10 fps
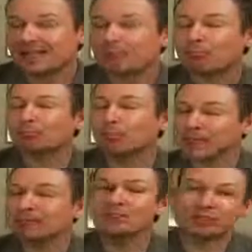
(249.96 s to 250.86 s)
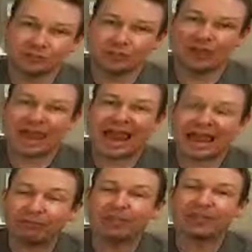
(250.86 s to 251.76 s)
that brings you
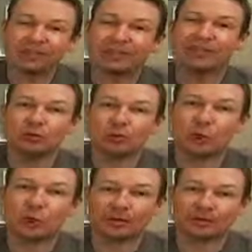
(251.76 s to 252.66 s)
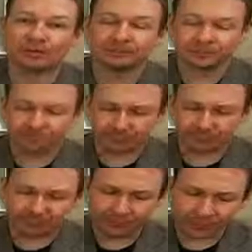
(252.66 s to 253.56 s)
everything you want.
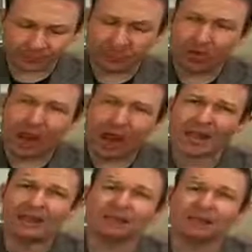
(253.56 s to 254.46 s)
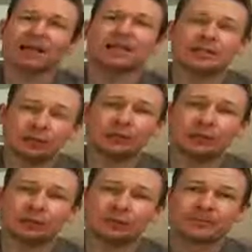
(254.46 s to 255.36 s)
So I invite
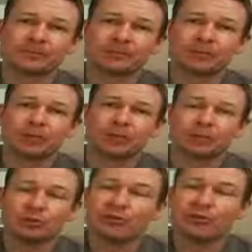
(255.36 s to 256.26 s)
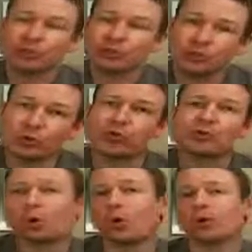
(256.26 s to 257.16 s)
you to search your
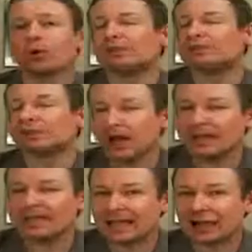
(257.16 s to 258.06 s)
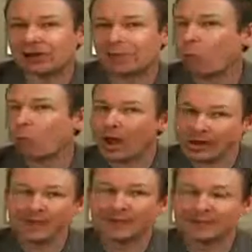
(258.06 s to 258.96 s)
soul and find out what
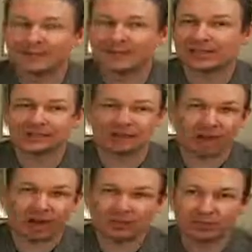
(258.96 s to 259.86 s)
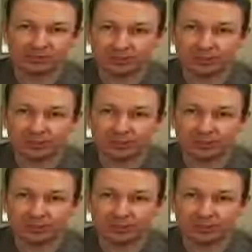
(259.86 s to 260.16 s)
it is that inspires